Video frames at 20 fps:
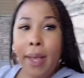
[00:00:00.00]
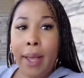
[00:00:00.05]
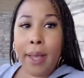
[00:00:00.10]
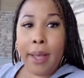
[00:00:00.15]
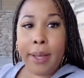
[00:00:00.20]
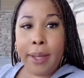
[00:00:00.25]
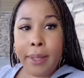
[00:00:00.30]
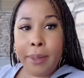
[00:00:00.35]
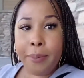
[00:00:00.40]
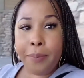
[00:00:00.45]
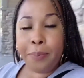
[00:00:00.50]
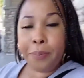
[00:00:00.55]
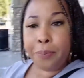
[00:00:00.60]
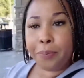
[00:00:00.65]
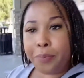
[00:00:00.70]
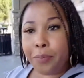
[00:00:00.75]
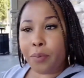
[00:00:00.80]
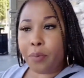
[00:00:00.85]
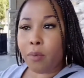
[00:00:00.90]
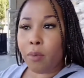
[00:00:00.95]
um,
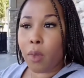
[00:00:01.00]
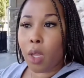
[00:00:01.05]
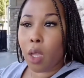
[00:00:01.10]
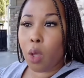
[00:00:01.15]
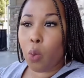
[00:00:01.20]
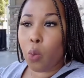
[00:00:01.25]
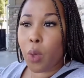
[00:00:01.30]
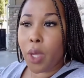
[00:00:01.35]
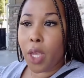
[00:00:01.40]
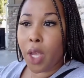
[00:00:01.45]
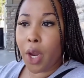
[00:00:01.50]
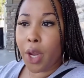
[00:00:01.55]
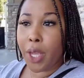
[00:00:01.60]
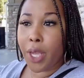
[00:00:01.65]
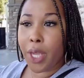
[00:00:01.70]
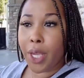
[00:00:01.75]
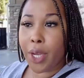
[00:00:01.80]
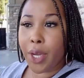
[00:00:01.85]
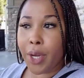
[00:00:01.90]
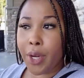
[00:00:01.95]
we are
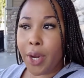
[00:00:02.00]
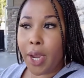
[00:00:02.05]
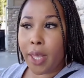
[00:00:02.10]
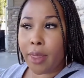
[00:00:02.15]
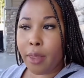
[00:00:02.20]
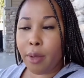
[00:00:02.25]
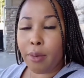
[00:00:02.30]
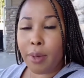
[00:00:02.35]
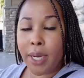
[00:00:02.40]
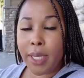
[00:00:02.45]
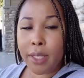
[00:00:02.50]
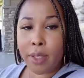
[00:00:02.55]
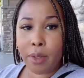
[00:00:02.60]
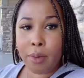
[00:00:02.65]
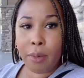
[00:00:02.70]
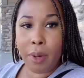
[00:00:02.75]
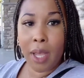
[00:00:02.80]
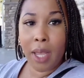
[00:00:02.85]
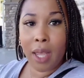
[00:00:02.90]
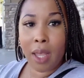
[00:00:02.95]
here at the
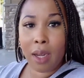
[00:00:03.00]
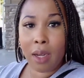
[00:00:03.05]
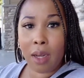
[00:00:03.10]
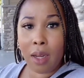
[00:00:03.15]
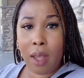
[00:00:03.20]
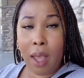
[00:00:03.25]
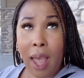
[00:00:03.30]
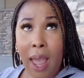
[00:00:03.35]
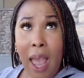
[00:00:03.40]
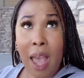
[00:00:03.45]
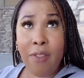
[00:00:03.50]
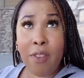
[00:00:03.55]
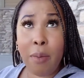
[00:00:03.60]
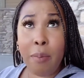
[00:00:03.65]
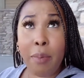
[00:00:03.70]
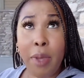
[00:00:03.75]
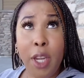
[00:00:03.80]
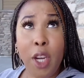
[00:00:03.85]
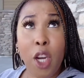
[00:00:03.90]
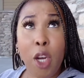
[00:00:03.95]
restaurant. I haven't
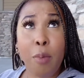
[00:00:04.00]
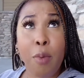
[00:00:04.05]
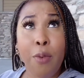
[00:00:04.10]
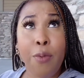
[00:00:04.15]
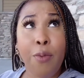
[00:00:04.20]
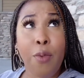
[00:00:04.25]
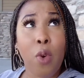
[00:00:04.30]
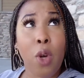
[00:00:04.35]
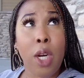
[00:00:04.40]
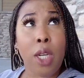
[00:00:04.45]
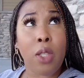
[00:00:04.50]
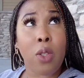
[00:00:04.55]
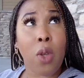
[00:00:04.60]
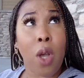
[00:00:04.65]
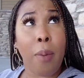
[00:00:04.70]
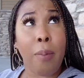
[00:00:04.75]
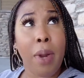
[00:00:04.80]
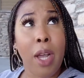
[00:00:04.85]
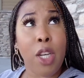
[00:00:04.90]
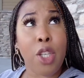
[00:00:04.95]
been here before, so
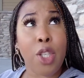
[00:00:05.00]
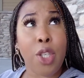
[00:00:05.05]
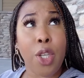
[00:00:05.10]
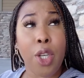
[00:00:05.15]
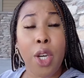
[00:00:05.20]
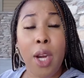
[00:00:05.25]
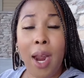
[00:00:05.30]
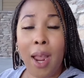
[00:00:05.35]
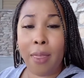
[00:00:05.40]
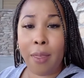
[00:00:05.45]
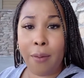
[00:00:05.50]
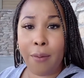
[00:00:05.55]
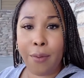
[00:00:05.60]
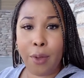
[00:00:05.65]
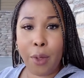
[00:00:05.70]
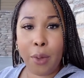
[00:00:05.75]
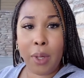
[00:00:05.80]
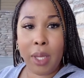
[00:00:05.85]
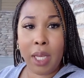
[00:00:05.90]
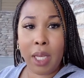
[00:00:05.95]
I'm not sure how the
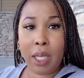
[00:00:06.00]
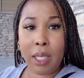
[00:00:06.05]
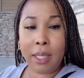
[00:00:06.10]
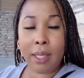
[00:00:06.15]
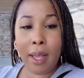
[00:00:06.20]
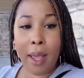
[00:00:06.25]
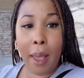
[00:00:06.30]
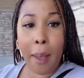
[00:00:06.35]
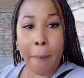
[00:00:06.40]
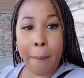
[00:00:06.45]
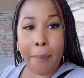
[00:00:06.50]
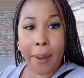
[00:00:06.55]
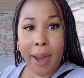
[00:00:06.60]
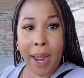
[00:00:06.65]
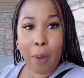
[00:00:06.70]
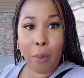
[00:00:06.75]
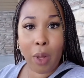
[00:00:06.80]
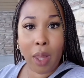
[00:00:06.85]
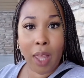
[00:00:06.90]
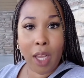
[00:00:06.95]
food is, but
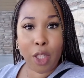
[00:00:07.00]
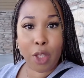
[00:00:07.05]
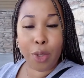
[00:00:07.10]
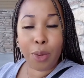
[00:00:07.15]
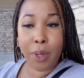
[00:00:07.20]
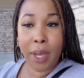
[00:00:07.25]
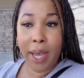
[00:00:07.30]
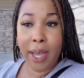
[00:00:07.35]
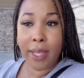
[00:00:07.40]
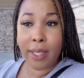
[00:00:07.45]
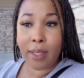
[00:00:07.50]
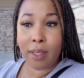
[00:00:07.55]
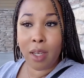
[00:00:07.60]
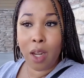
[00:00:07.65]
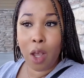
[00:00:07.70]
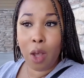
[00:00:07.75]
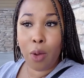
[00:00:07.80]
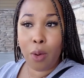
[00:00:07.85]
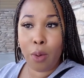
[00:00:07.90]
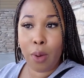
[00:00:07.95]
I will let you guys know.
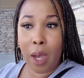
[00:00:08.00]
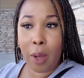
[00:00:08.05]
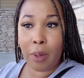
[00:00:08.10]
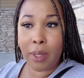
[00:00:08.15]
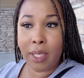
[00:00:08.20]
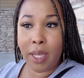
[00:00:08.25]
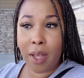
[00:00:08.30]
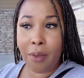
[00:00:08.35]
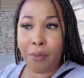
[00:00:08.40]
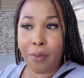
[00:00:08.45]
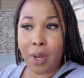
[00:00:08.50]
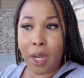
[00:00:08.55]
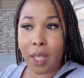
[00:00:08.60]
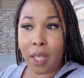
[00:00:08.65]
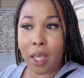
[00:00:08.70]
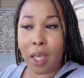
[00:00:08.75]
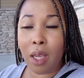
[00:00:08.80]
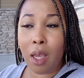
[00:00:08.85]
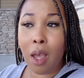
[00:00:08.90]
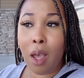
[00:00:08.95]
I will
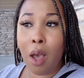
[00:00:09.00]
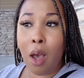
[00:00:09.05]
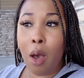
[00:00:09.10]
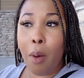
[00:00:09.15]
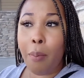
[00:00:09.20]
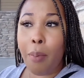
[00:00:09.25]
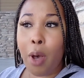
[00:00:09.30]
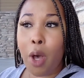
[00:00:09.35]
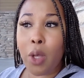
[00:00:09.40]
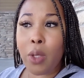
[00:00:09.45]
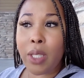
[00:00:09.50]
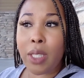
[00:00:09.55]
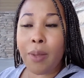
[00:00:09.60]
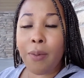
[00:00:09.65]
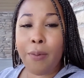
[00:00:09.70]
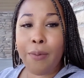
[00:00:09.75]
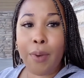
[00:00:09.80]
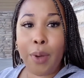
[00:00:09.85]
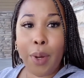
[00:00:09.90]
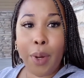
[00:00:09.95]
definitely post some
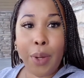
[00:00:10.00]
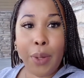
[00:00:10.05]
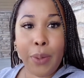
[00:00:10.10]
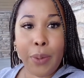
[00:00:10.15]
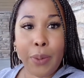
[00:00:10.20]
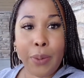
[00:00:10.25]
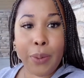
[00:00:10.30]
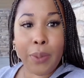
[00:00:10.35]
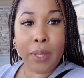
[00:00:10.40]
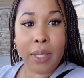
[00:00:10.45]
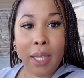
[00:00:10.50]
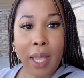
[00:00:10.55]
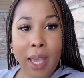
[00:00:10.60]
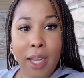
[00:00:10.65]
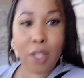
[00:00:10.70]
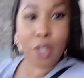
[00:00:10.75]
photos and